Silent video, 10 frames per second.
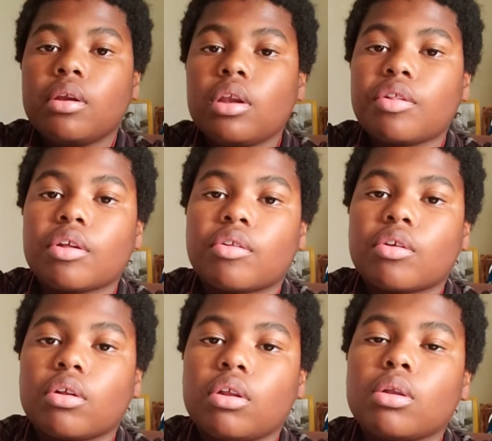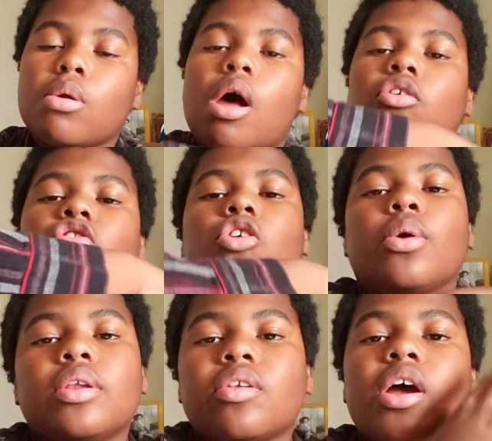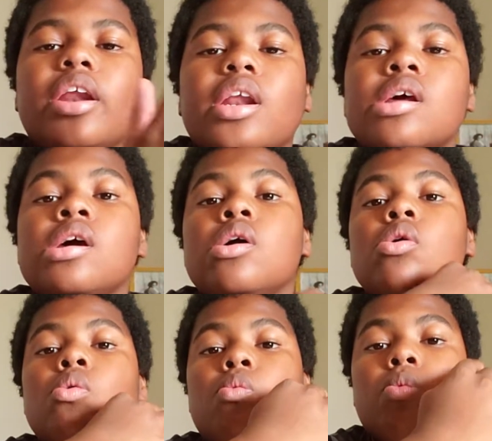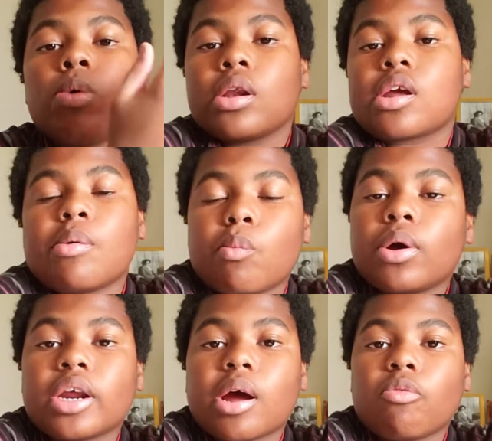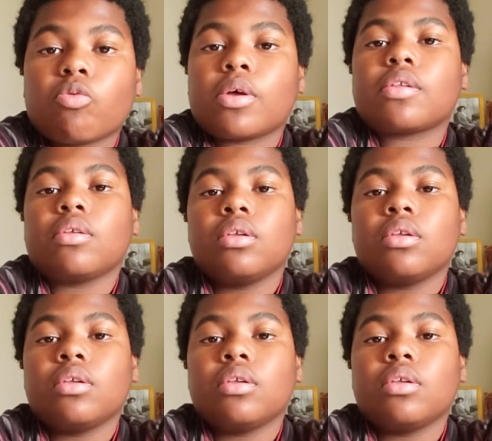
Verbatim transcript: Let's see. I'll show you inside it, what what it comes with,